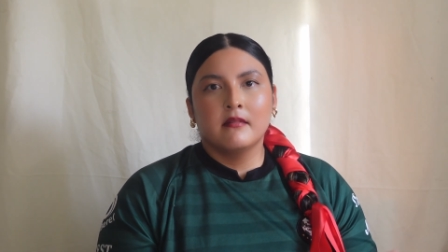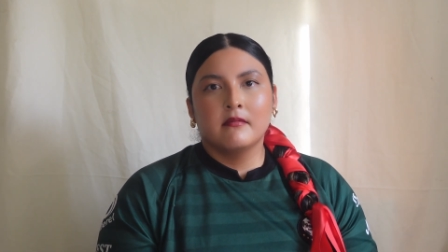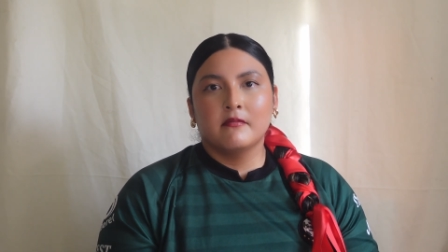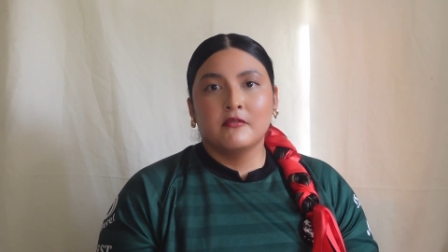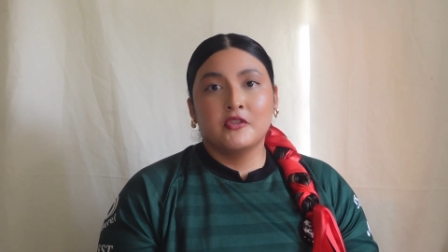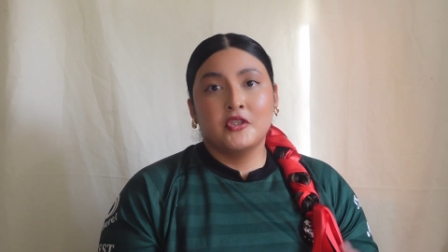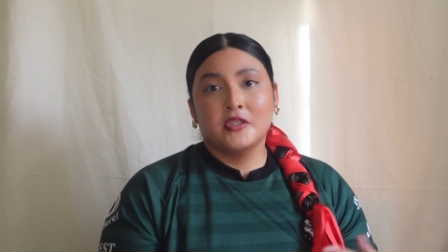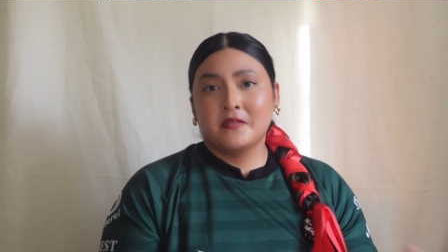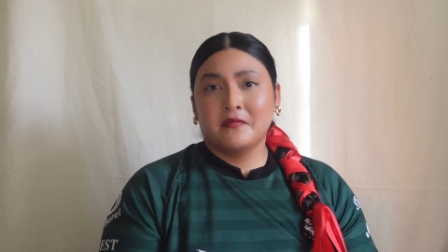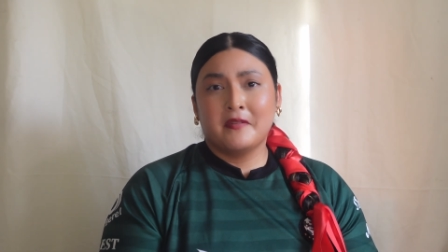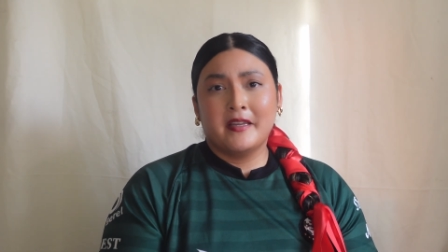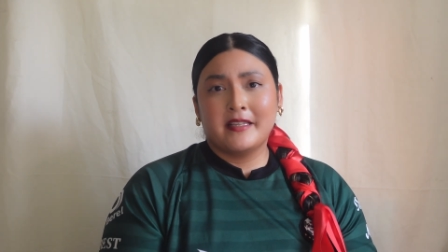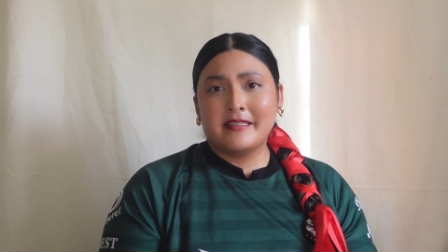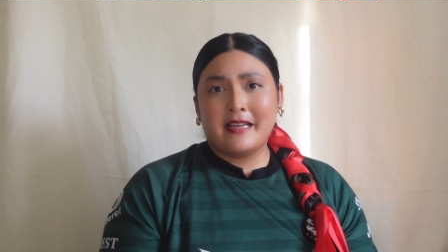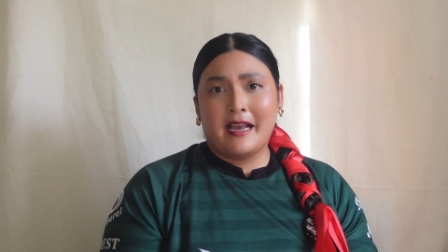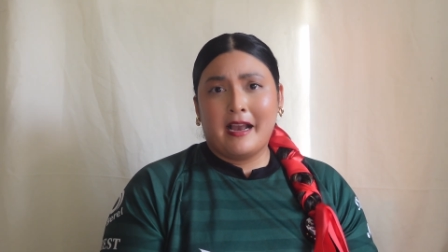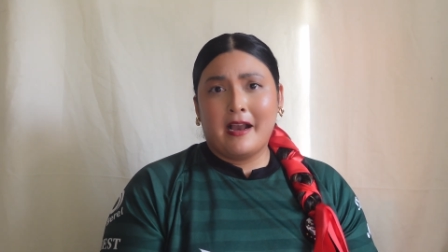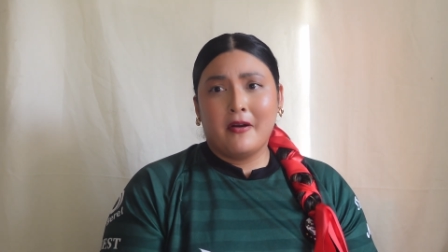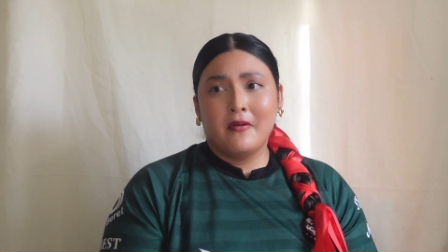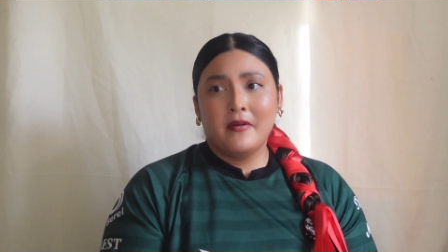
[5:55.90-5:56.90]
just vent
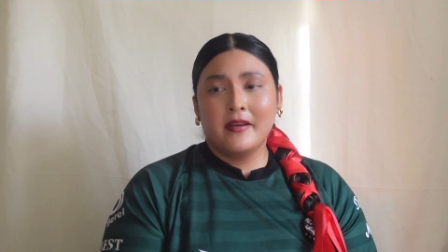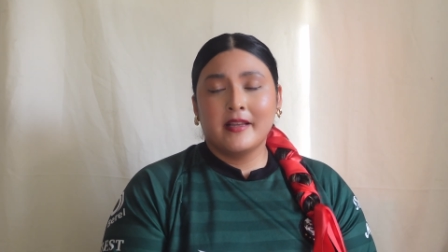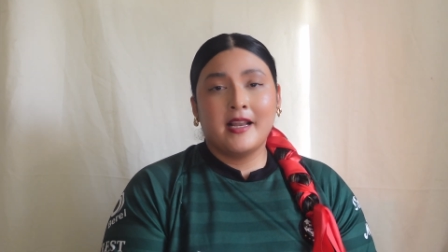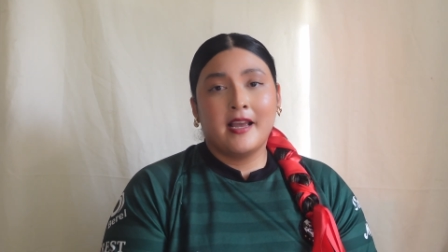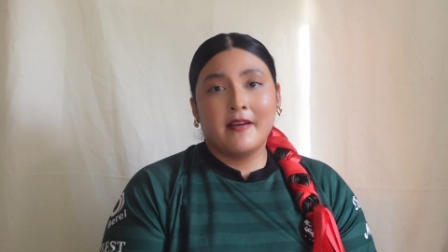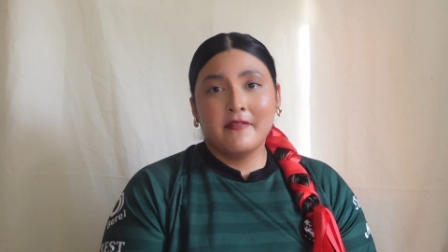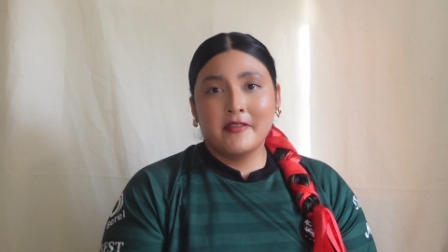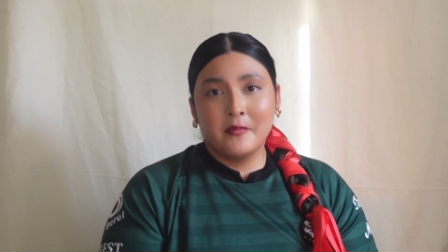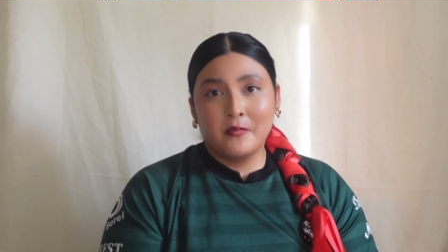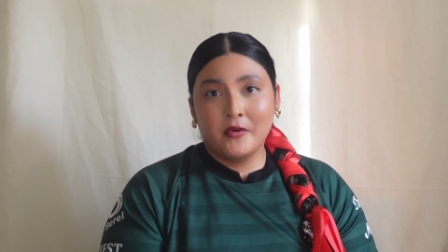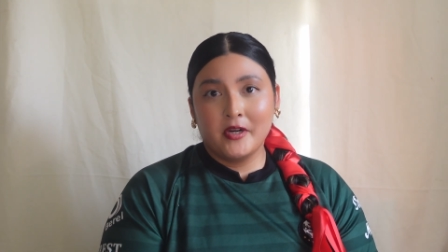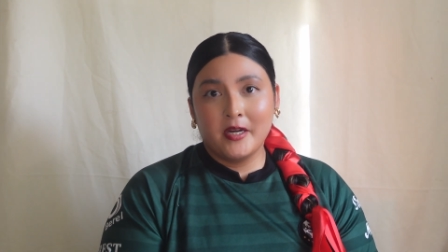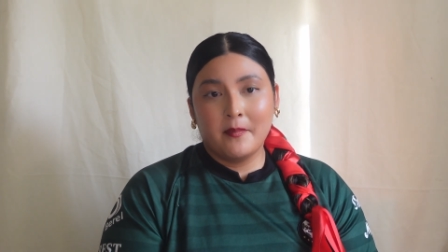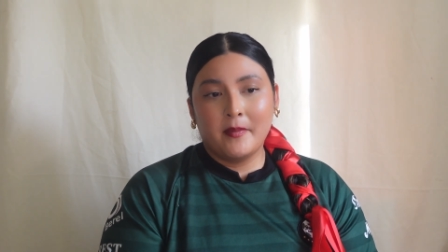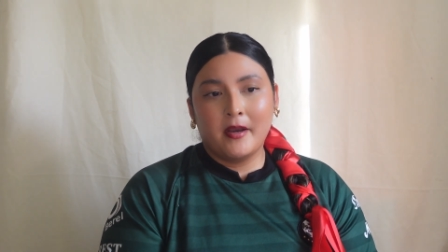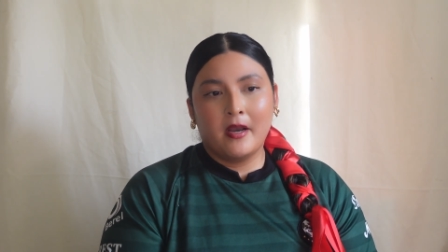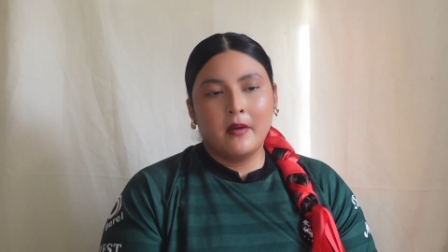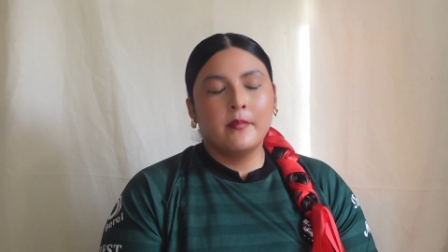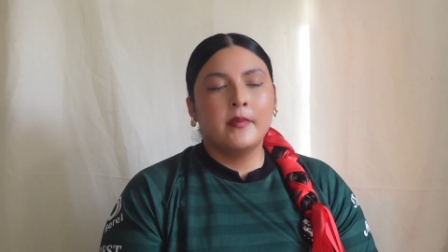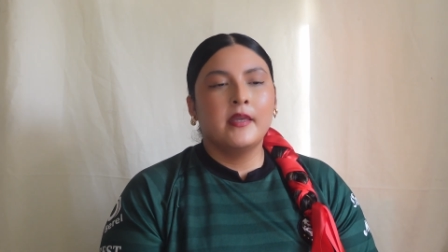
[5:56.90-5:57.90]
out and have them worry
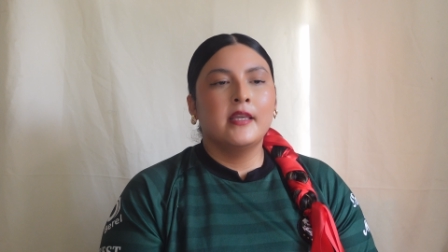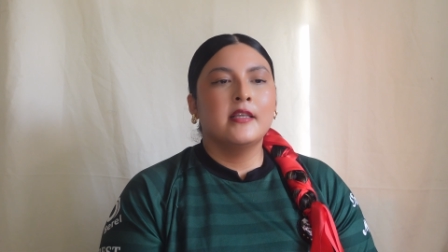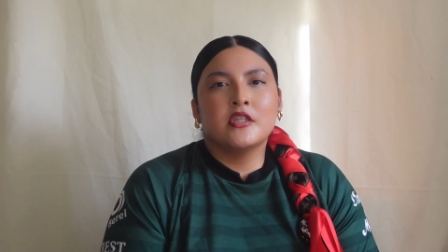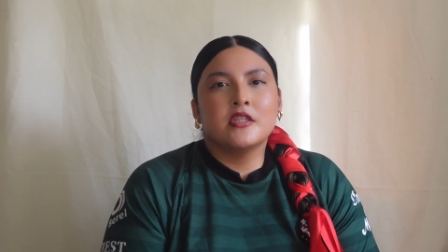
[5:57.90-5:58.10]
about me.